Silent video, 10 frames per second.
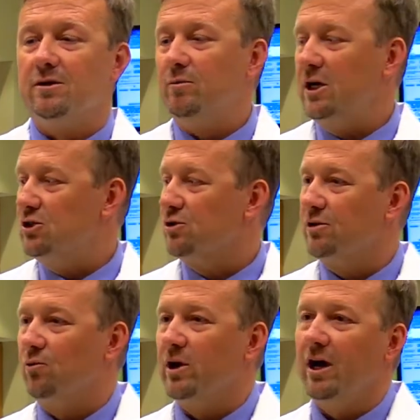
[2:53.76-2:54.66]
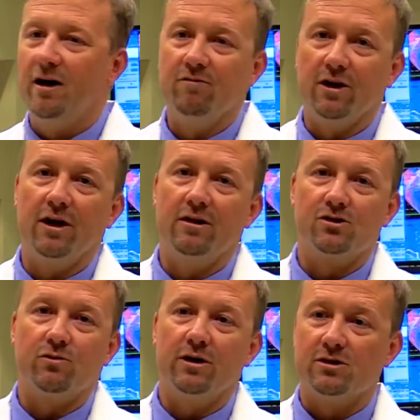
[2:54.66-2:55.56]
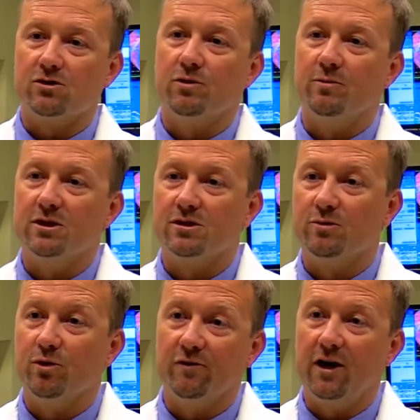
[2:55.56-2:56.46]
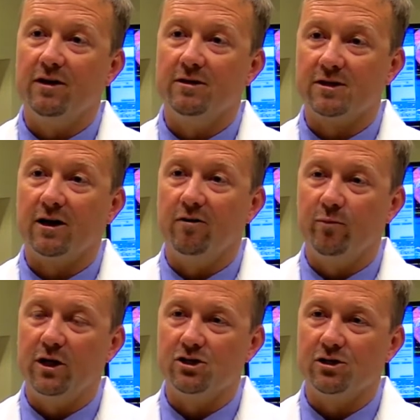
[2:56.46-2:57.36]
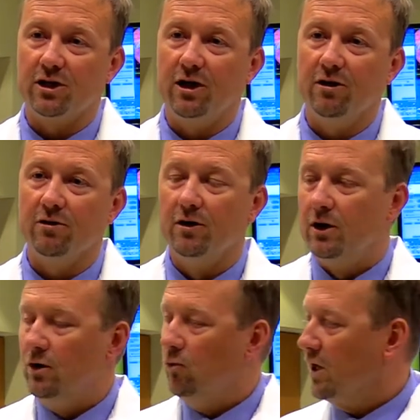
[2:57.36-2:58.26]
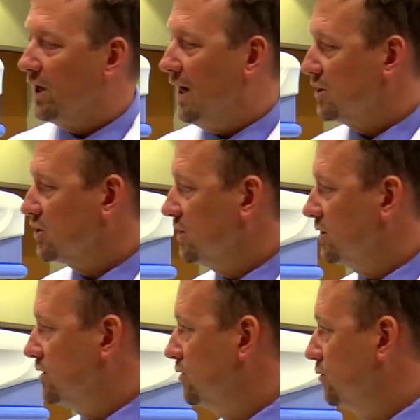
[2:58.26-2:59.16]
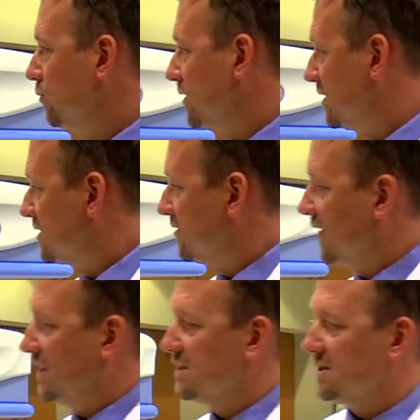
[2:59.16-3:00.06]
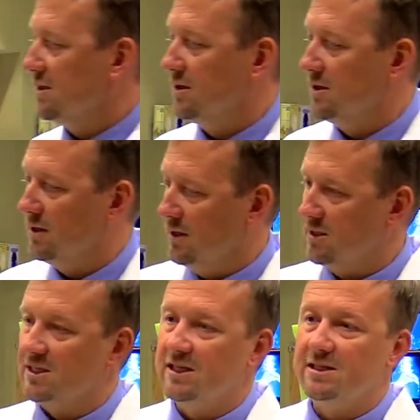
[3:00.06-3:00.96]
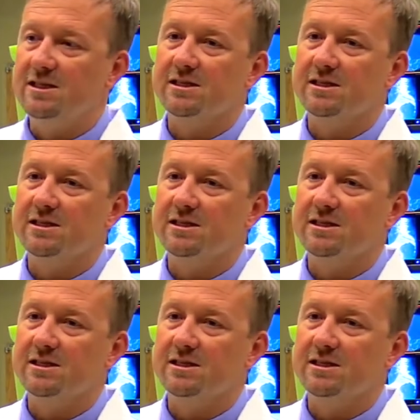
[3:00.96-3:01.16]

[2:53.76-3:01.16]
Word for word: made sure that we have the latest greatest equipment to provide this kind of patient care. We can actually do with this device a, a CT